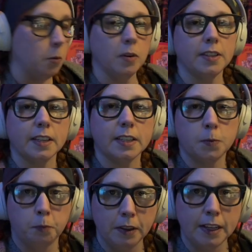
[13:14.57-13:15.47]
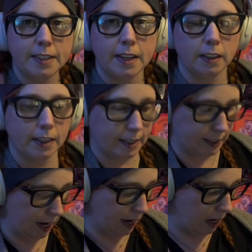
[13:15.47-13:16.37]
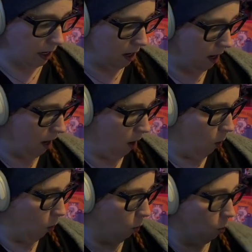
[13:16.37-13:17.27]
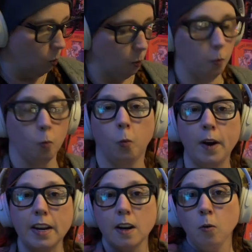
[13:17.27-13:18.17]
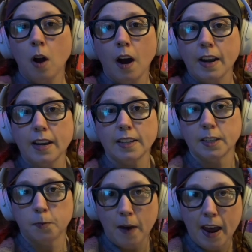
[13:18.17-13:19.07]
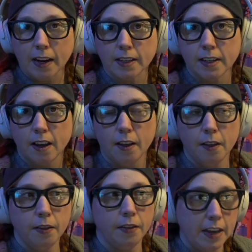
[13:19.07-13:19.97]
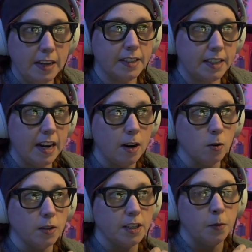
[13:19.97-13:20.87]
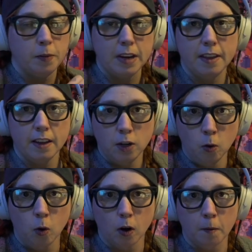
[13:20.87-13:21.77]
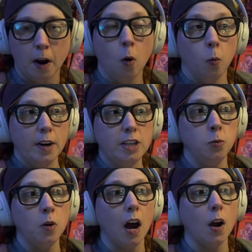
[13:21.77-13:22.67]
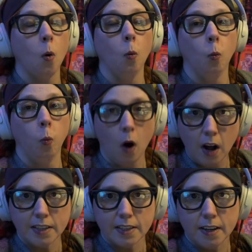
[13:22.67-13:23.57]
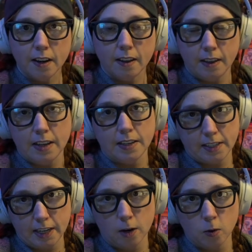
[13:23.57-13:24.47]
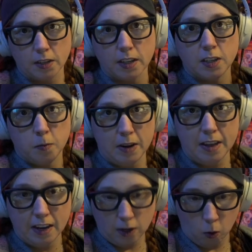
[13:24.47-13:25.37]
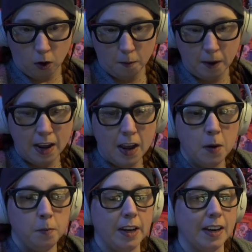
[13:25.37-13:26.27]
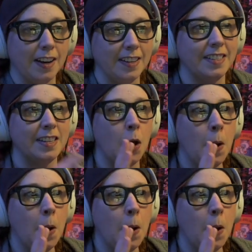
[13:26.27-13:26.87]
was explicitly stated, we do not expect these tiers to be the norm. We do not want these tiers to be the norm. Because,